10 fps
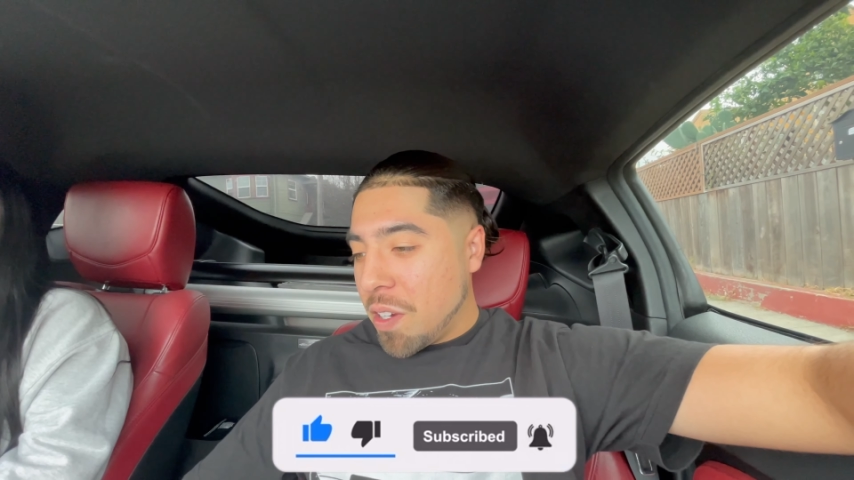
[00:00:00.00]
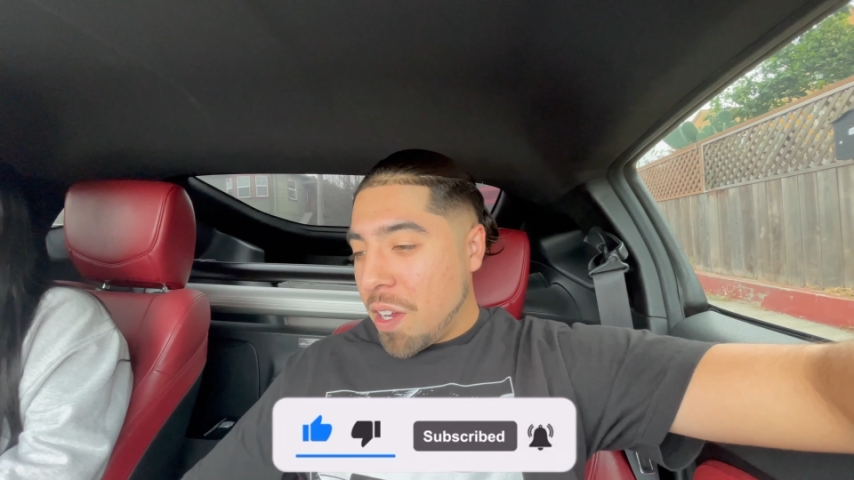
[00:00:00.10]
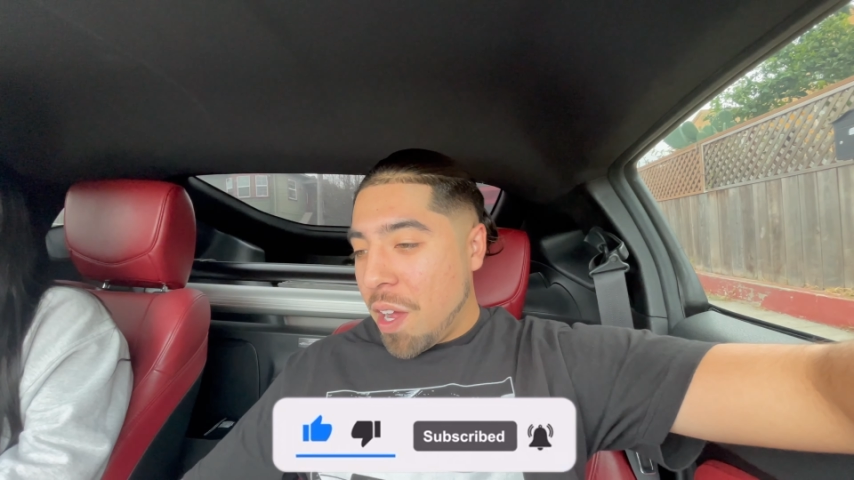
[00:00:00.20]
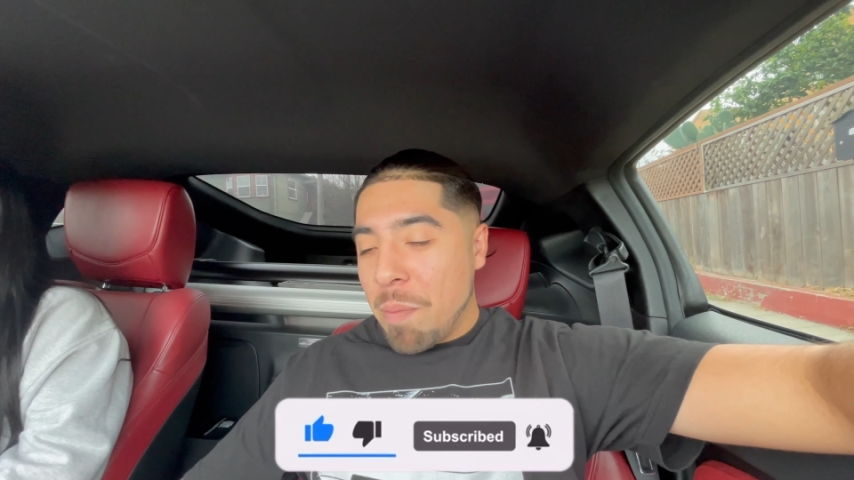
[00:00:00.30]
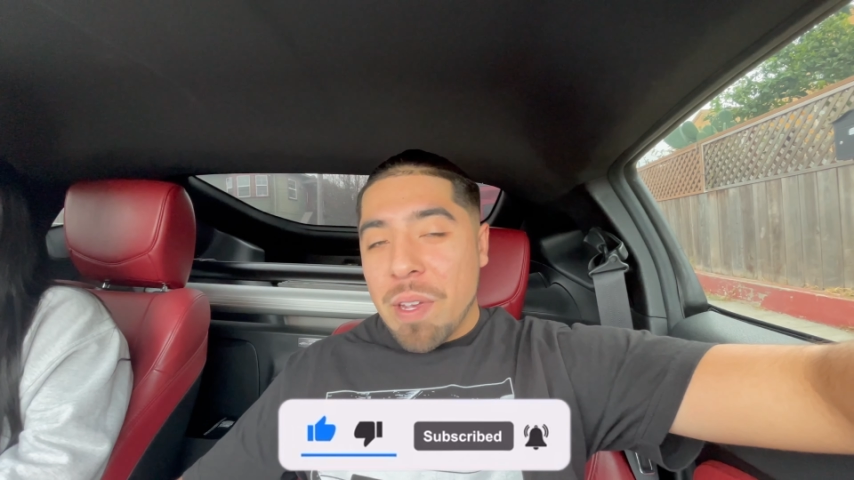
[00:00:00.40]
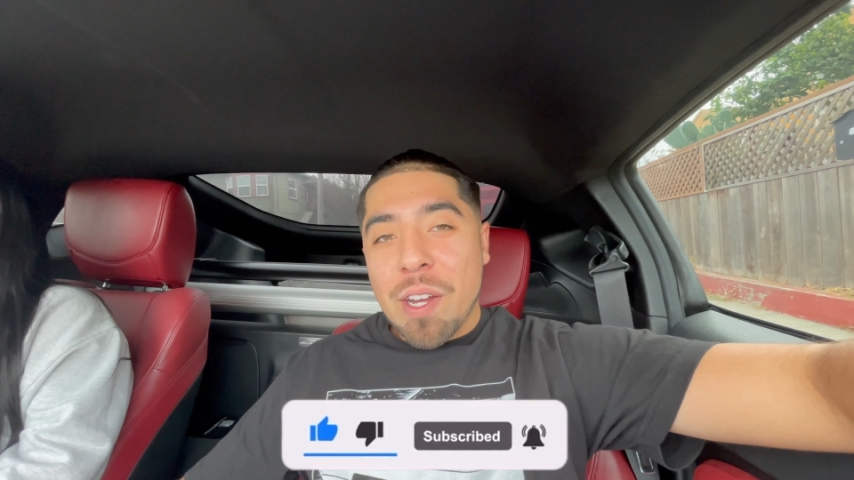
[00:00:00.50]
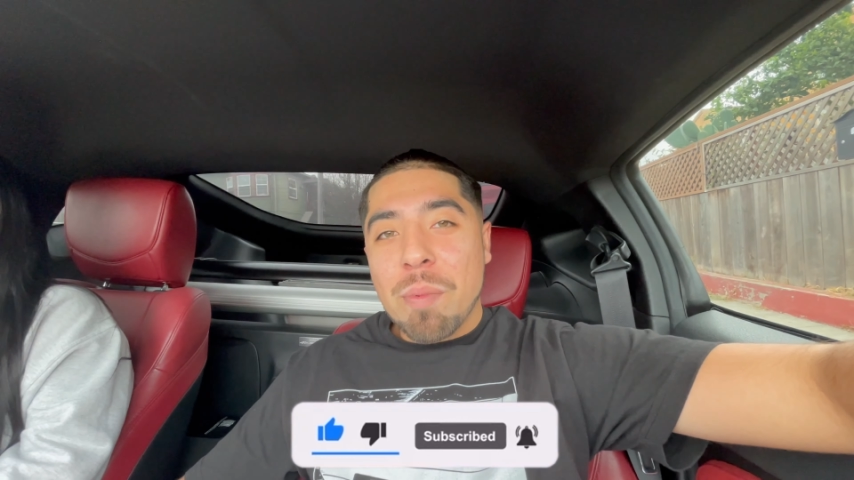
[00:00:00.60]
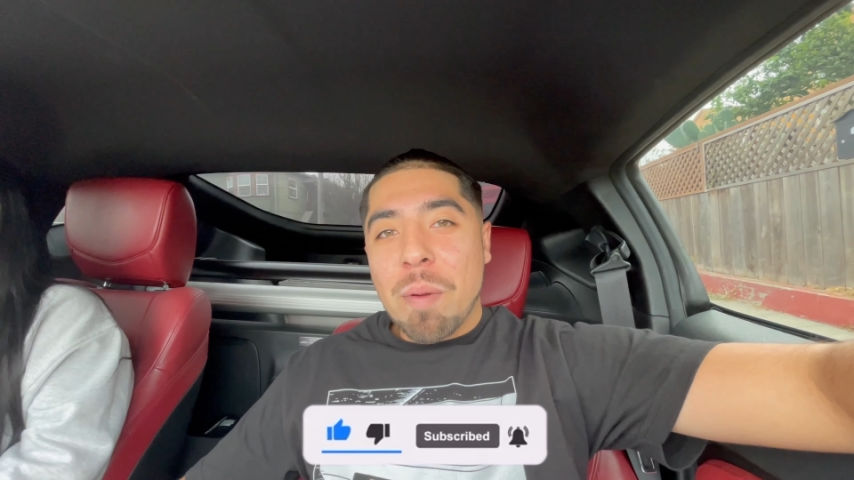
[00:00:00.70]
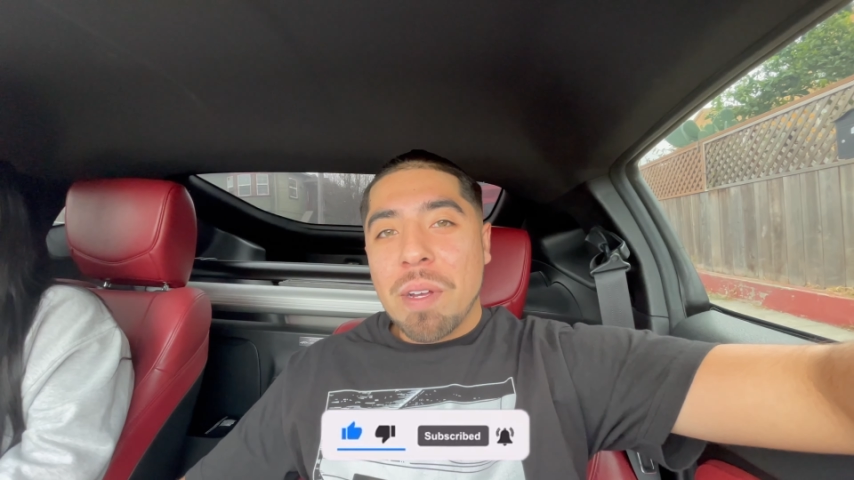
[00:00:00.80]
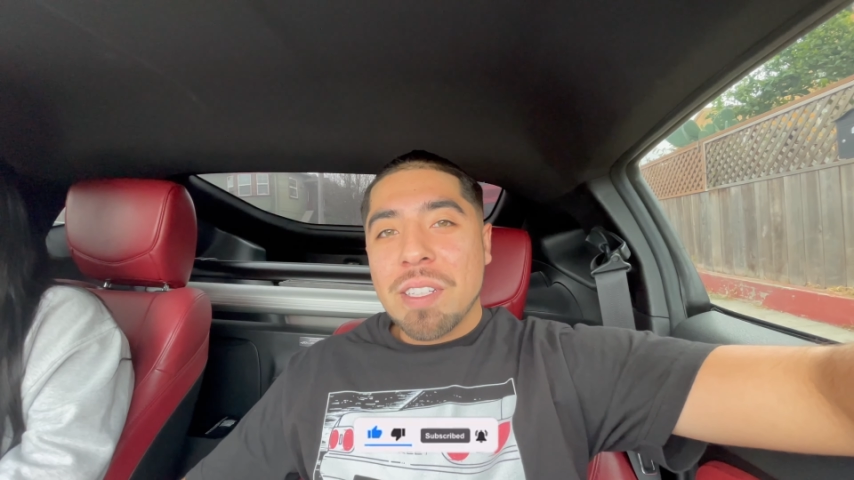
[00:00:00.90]
I'm here
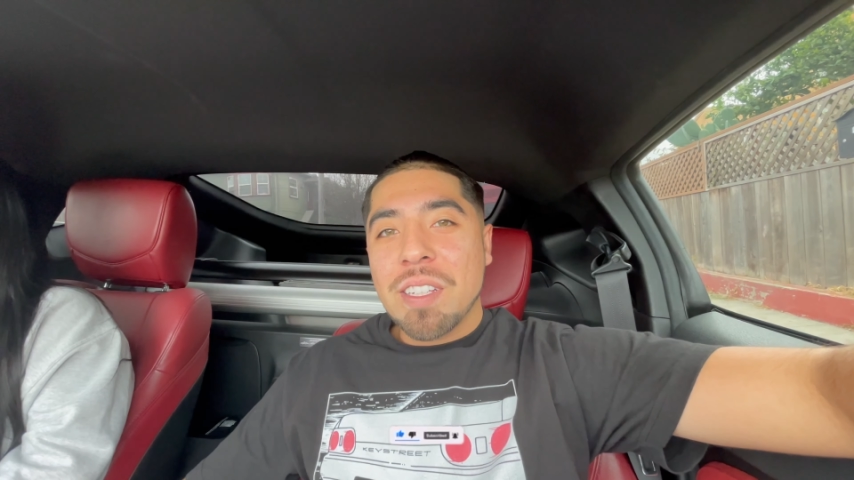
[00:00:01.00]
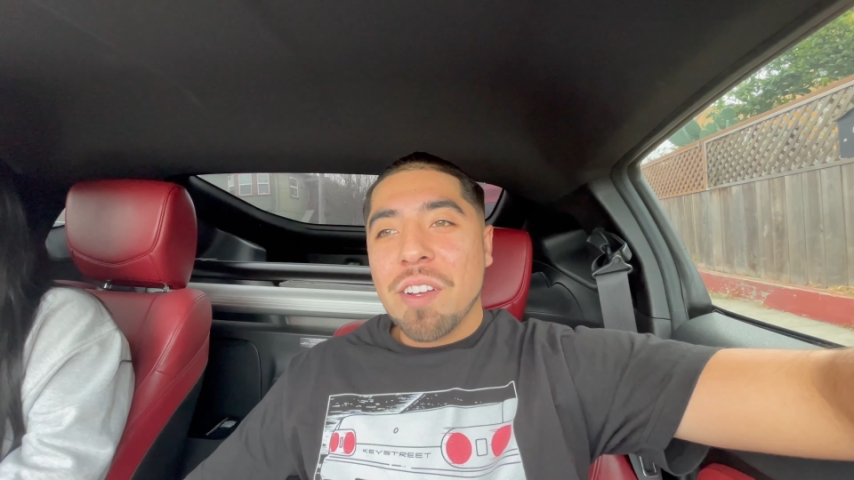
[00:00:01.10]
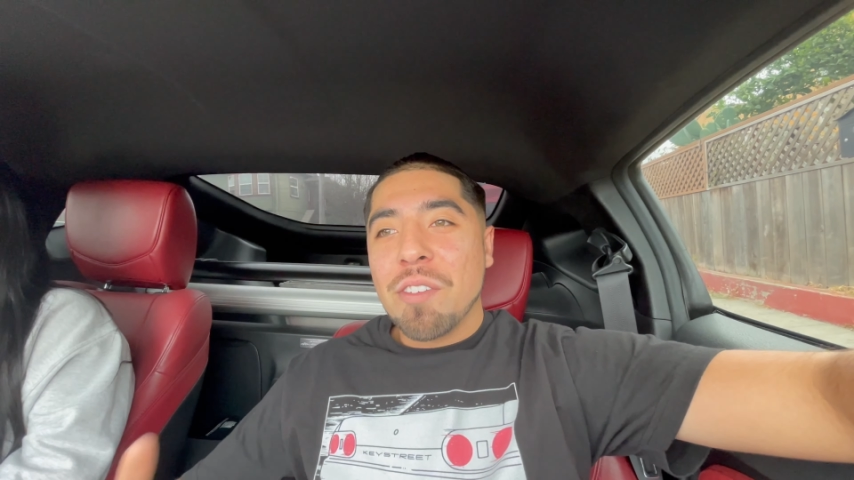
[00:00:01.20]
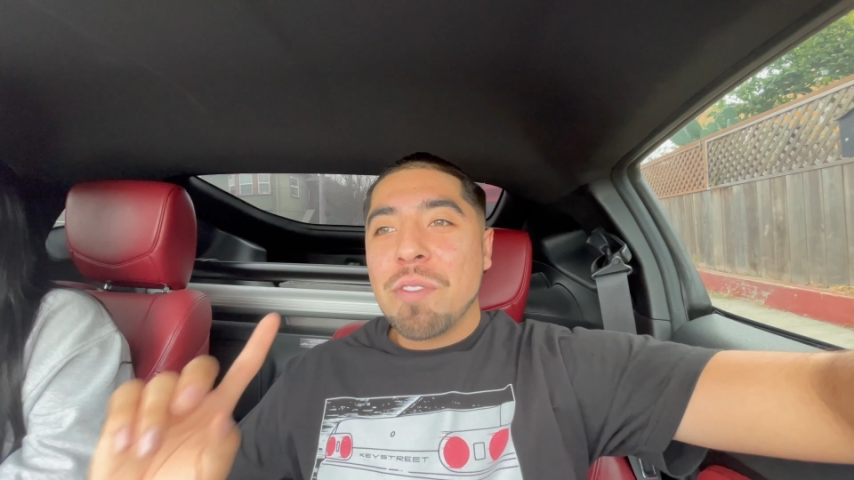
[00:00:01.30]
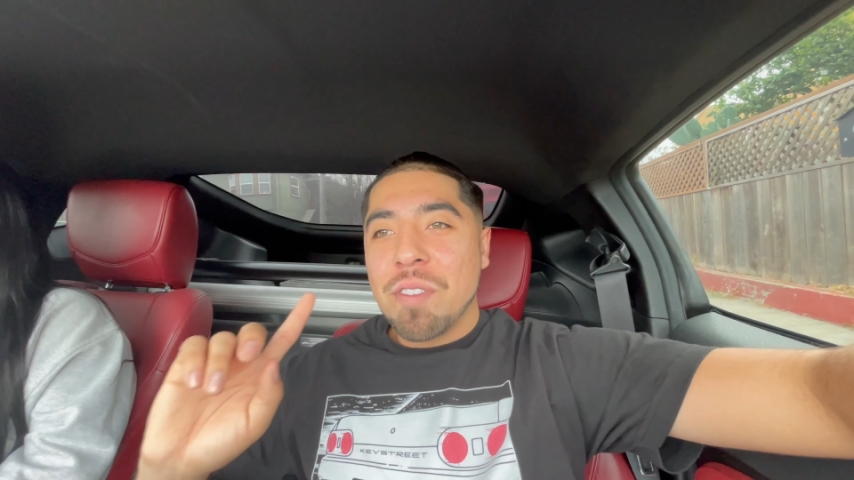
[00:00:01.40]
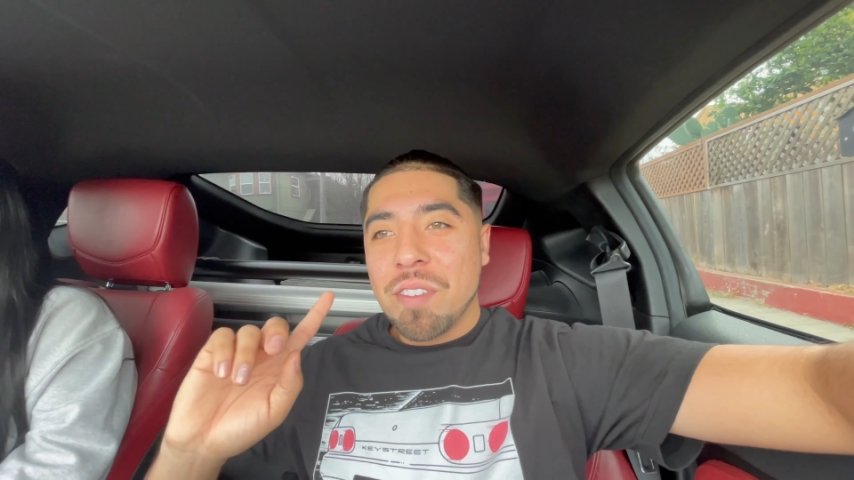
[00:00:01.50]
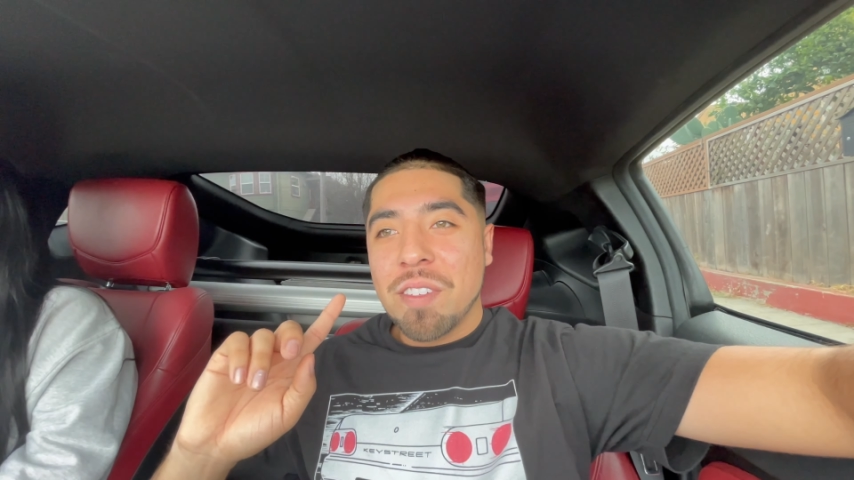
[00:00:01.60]
by myself.